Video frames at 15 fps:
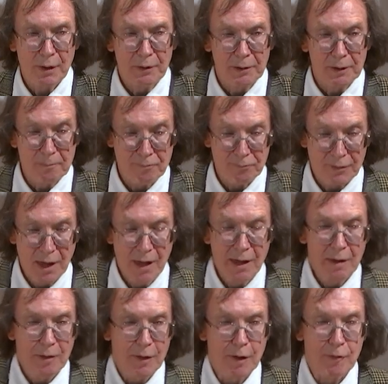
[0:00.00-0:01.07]
pole,
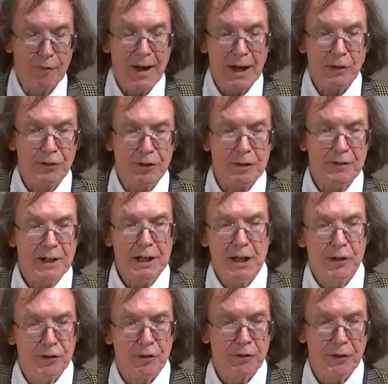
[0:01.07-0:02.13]
the effective
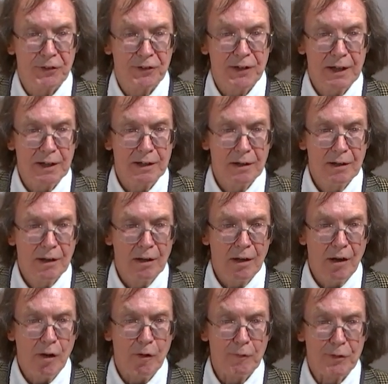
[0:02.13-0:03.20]
illiteracy
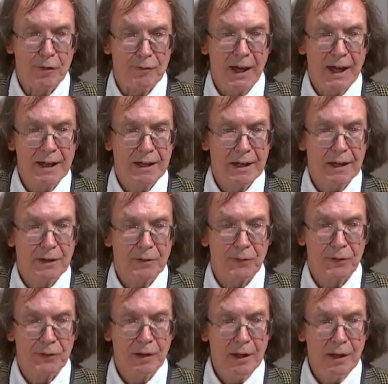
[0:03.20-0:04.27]
of the
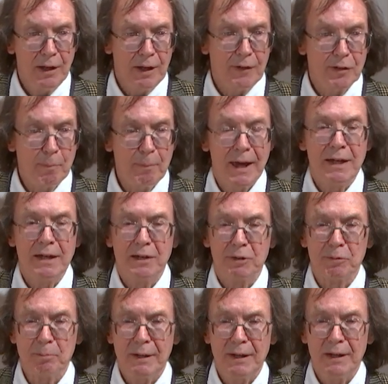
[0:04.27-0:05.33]
Vikings in the
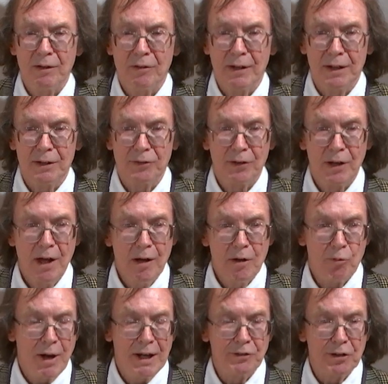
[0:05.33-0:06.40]
pagan period
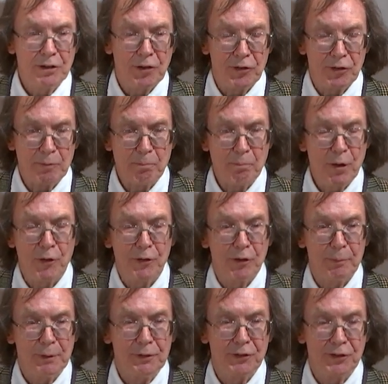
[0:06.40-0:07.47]
rendered it
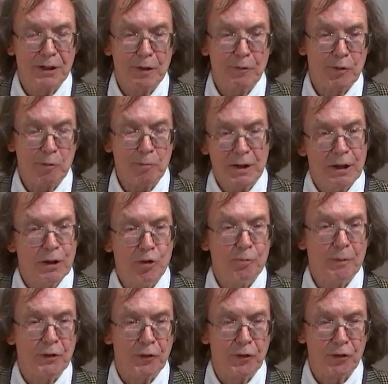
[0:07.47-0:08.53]
impossible to give them
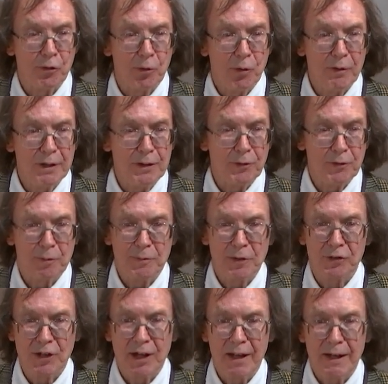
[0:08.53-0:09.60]
human stories from
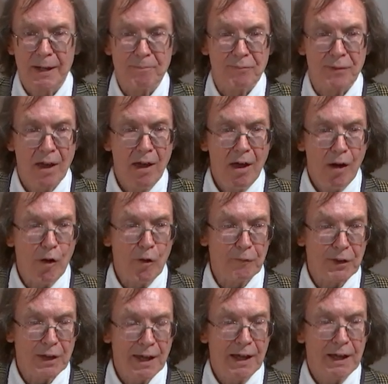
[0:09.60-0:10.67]
the time
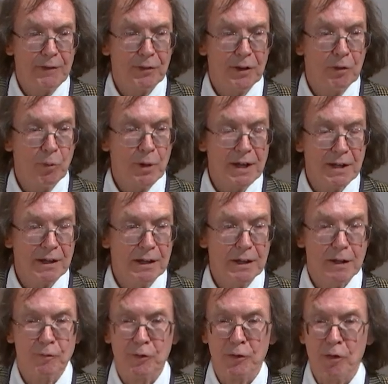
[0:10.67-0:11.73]
of the kind that we can
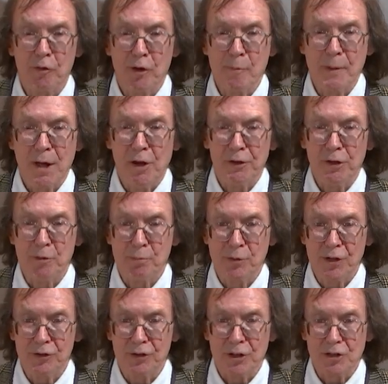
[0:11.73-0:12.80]
give to the
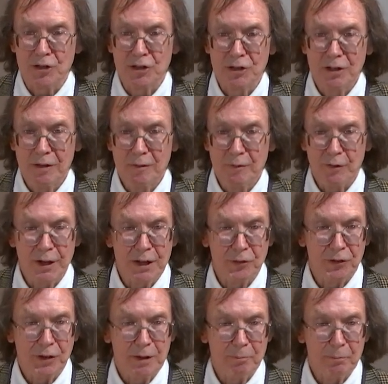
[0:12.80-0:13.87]
Romano-British, for
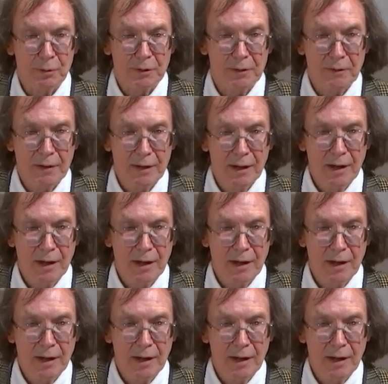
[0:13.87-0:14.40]
example.